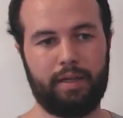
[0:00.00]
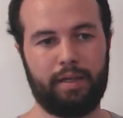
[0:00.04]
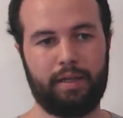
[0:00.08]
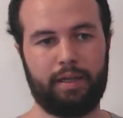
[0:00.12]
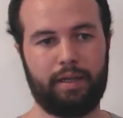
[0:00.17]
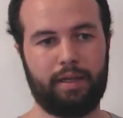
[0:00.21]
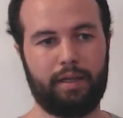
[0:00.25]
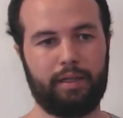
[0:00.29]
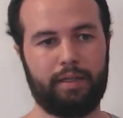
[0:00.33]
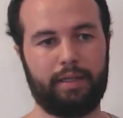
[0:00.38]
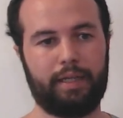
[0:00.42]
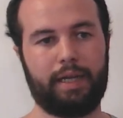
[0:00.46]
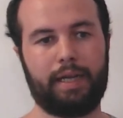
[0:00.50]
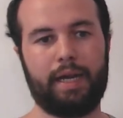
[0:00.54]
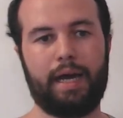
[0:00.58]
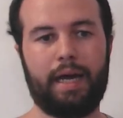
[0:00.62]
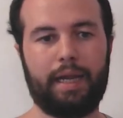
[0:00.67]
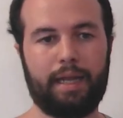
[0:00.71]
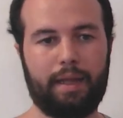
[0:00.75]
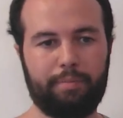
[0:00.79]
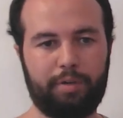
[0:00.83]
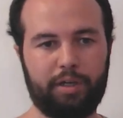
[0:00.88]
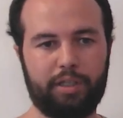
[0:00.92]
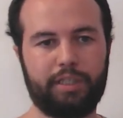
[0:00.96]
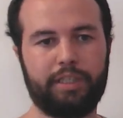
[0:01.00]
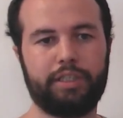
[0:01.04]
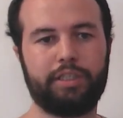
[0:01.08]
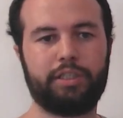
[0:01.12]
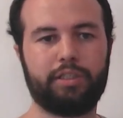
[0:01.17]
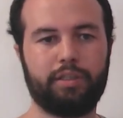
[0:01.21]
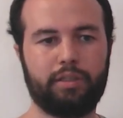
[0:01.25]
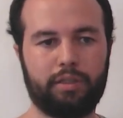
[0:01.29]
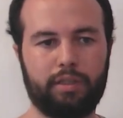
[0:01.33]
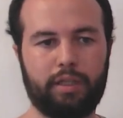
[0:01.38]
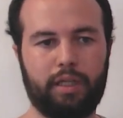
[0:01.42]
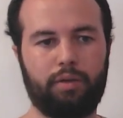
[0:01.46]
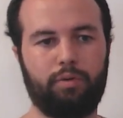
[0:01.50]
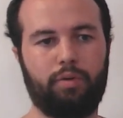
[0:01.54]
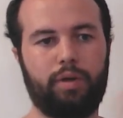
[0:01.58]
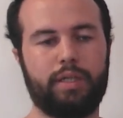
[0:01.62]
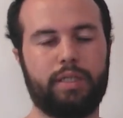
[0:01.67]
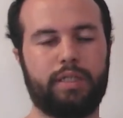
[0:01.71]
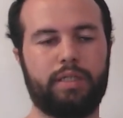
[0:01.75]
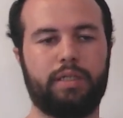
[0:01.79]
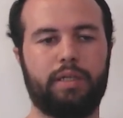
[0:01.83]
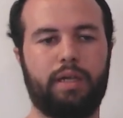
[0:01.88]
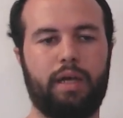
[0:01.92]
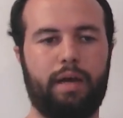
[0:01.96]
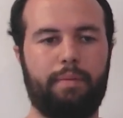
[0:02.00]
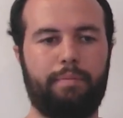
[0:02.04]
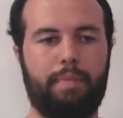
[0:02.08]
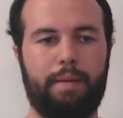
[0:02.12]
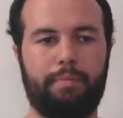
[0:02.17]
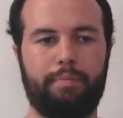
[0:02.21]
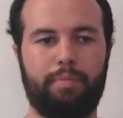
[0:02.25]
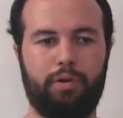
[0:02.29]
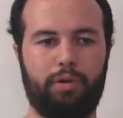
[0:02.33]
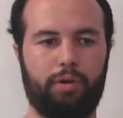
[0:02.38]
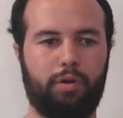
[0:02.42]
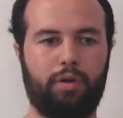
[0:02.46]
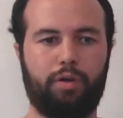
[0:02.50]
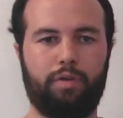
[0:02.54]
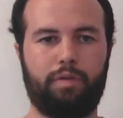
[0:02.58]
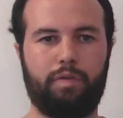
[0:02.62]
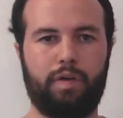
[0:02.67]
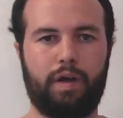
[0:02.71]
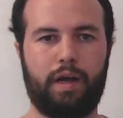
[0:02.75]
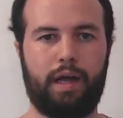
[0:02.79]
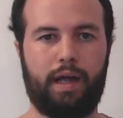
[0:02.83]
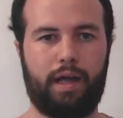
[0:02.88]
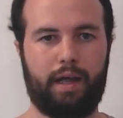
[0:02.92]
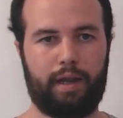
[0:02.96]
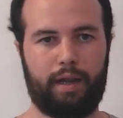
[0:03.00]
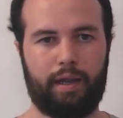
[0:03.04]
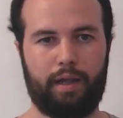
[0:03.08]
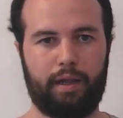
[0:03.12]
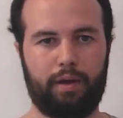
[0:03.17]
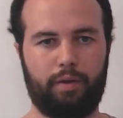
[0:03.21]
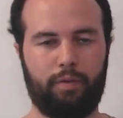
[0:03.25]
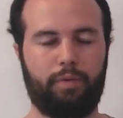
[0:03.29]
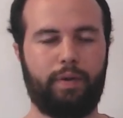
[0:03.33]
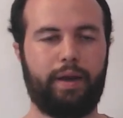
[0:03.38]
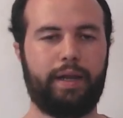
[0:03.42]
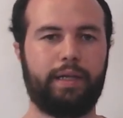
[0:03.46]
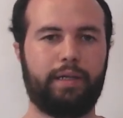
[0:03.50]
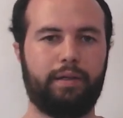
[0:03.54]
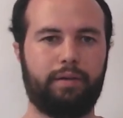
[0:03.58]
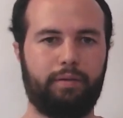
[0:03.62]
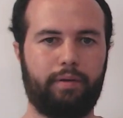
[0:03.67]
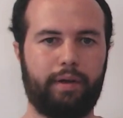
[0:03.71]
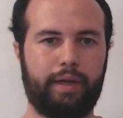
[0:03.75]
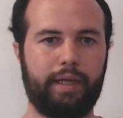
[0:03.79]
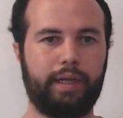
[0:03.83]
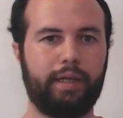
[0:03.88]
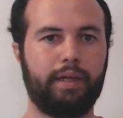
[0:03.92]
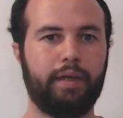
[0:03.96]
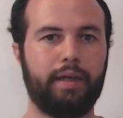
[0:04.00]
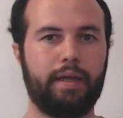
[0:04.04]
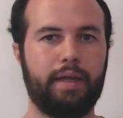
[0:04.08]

that had a partition that was a member of a RAID array,